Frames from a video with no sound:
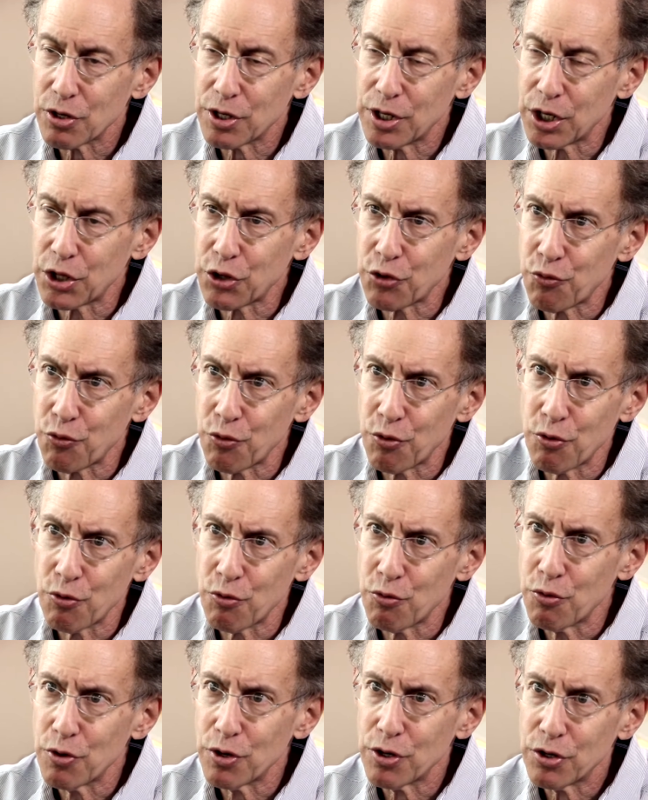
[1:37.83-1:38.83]
get
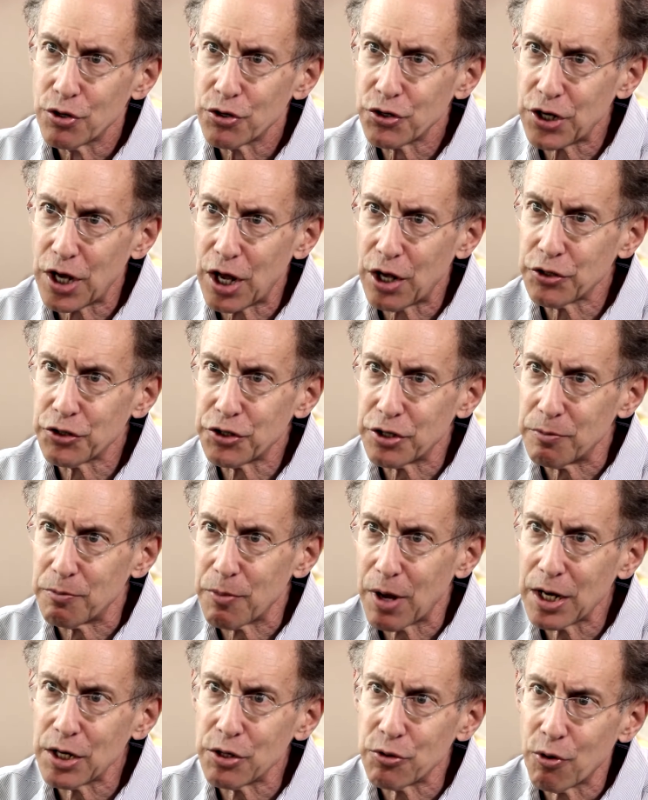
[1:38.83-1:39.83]
through cells that
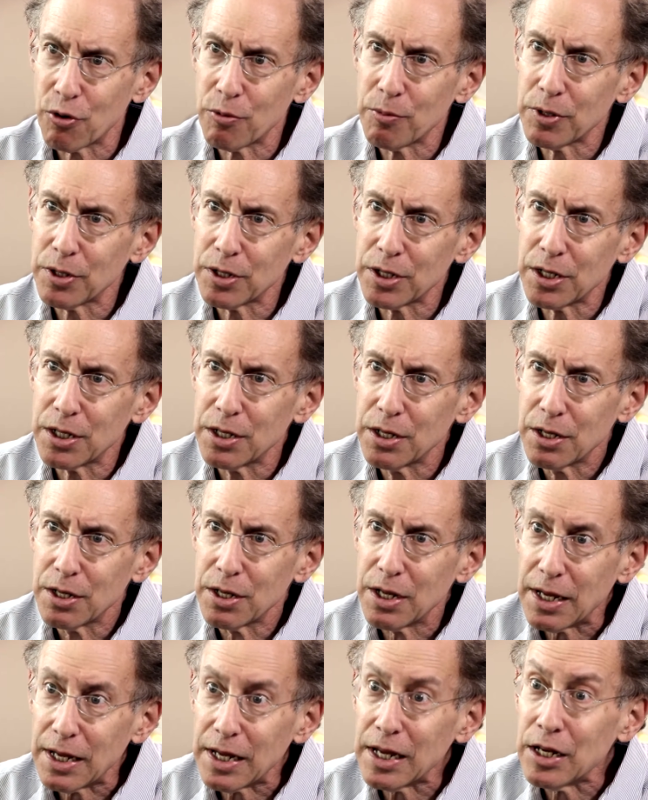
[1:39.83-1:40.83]
might normally
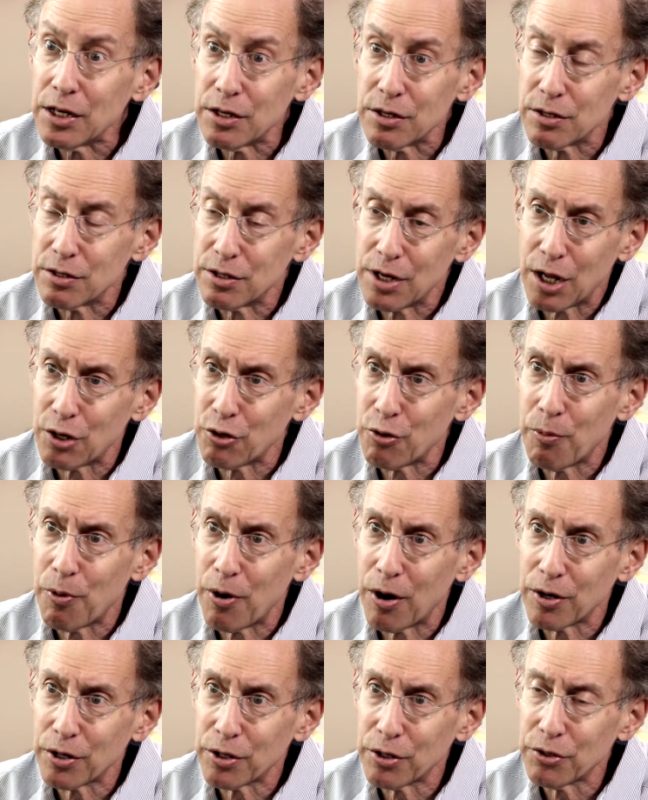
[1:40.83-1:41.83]
eat
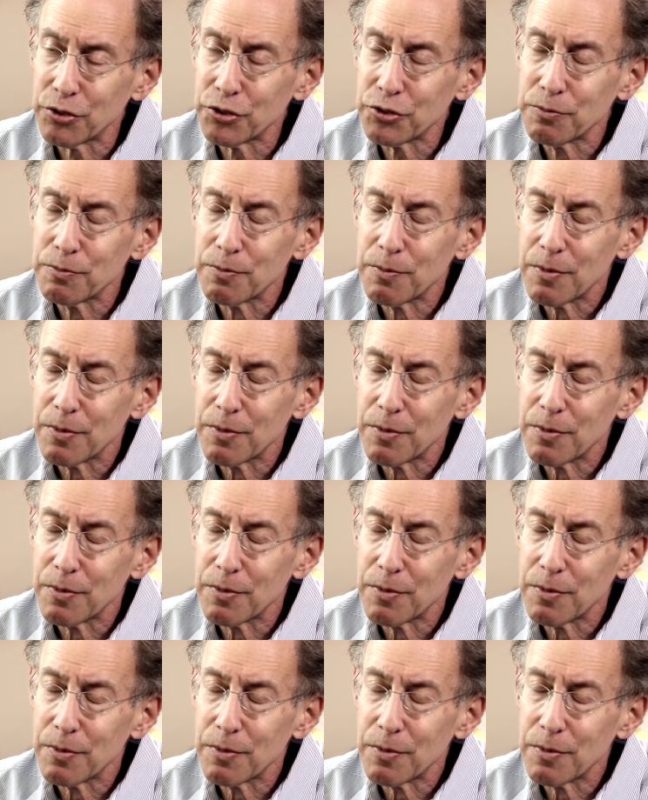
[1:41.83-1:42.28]
nanoparticles